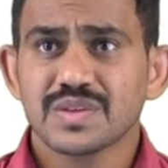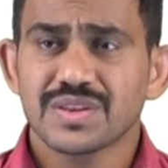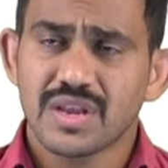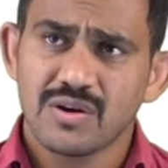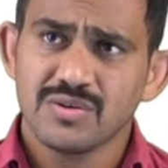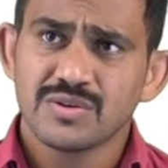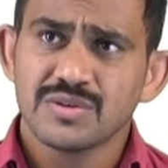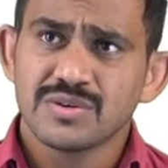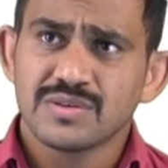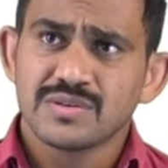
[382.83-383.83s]
Now,
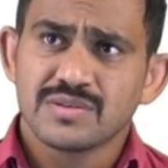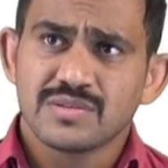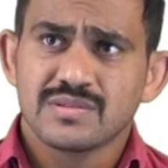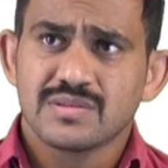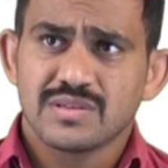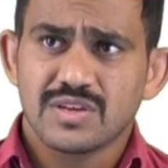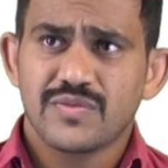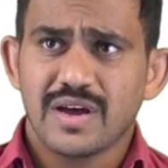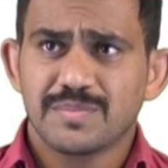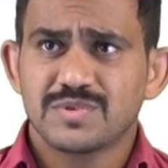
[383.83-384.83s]

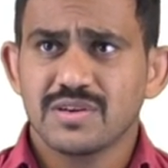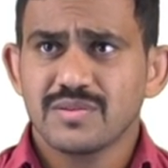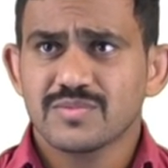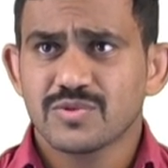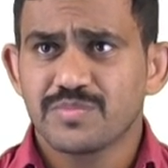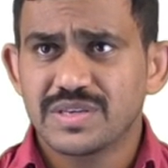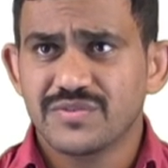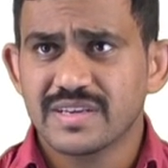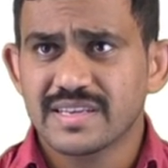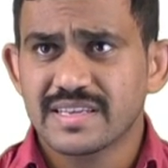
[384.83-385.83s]
if observe, so
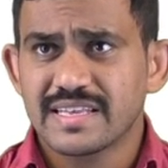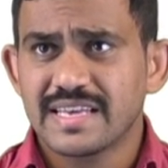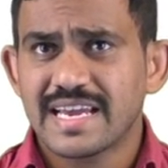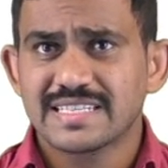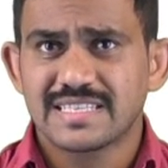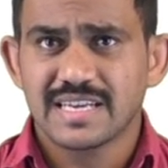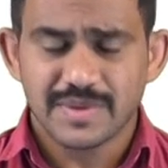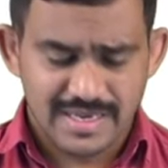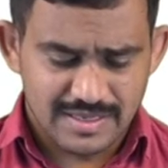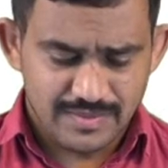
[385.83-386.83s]
between E and C,
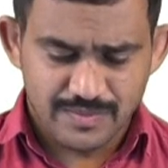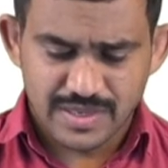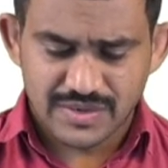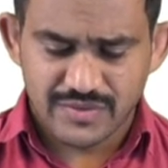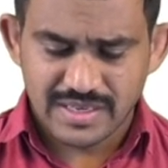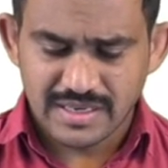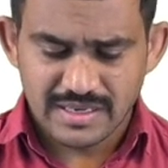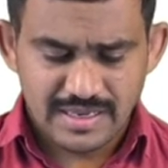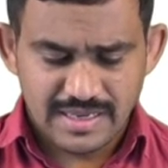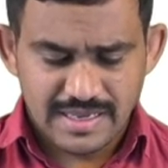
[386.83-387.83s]
am I right? Between
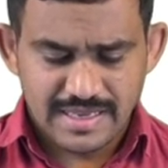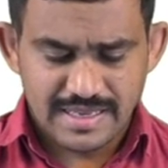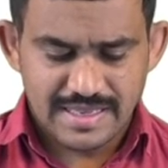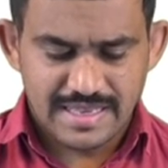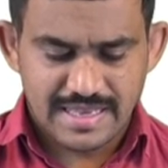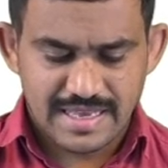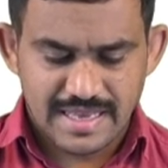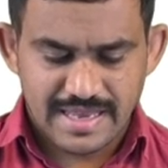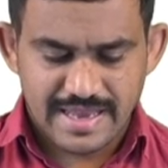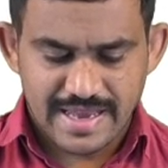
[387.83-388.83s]

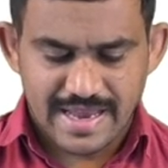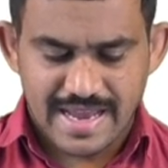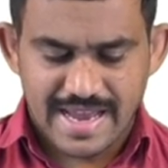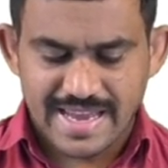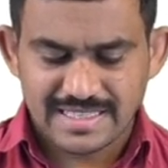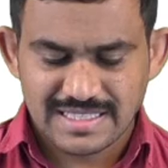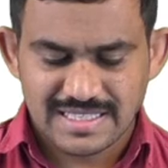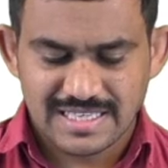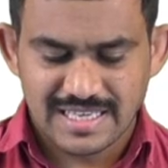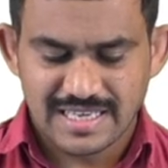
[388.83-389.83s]
E and
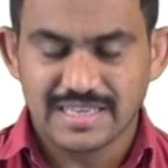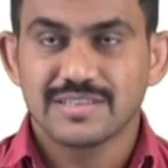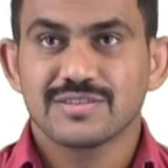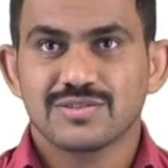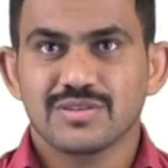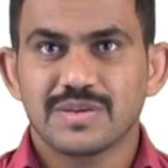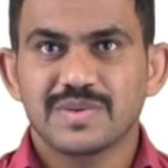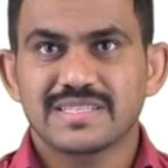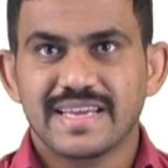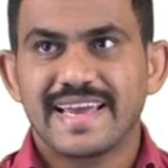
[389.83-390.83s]
C, so that
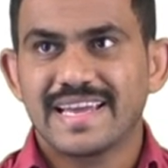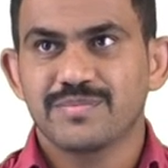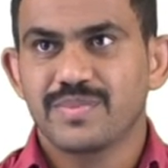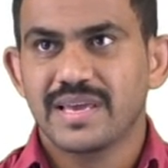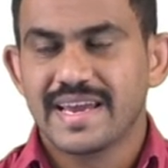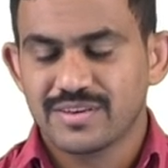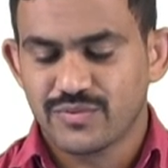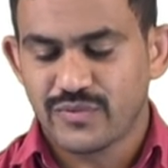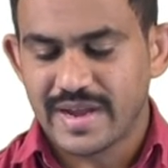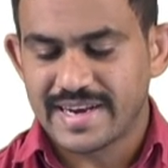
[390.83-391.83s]
means A and B, I need
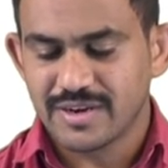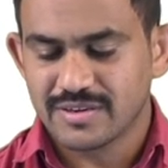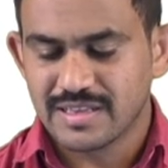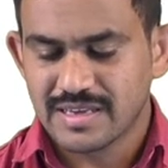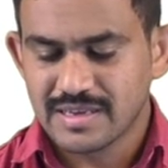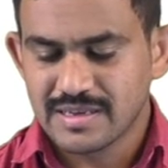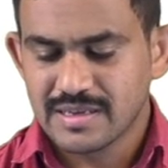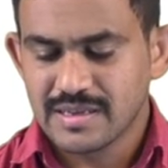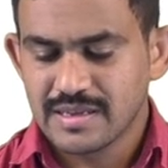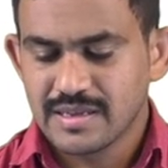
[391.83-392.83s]
to find out the
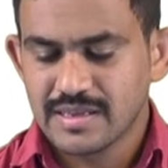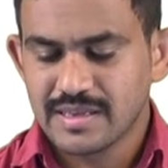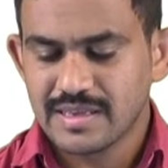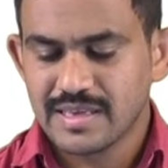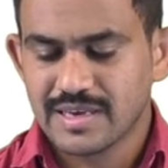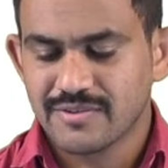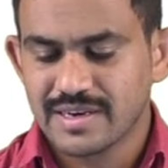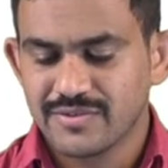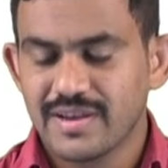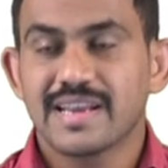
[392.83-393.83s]

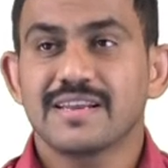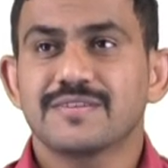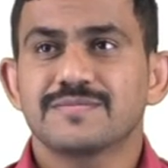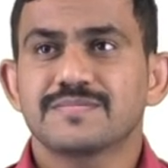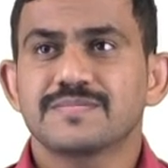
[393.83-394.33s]
equivalent value.